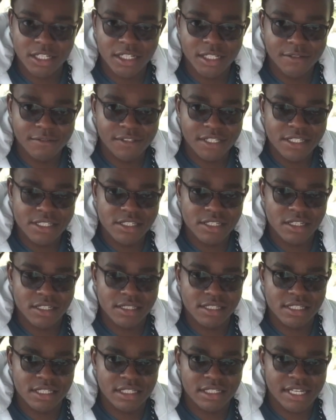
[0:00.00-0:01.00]
lot of these
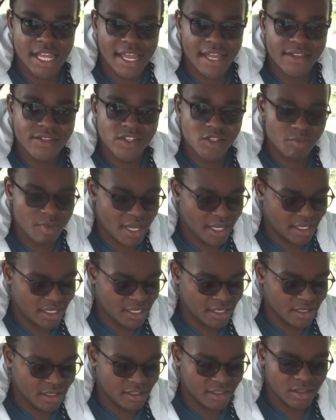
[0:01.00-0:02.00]
sedans back
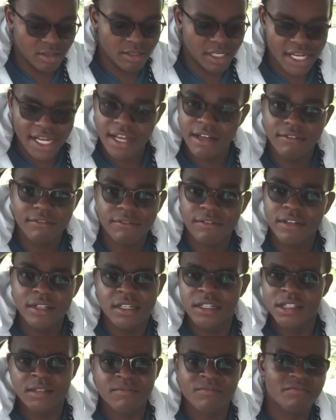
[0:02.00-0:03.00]
here don't have
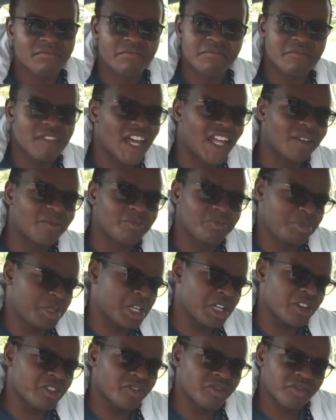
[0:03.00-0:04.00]
that
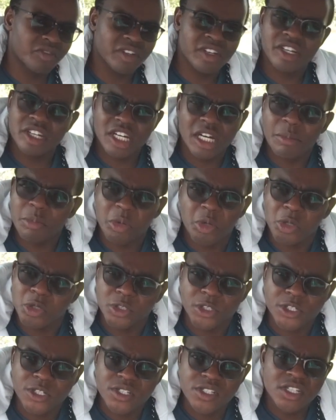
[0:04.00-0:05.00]
big of cup
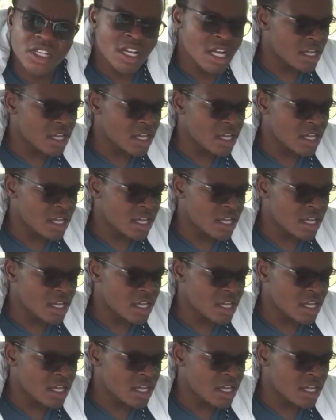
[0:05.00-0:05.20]
holders.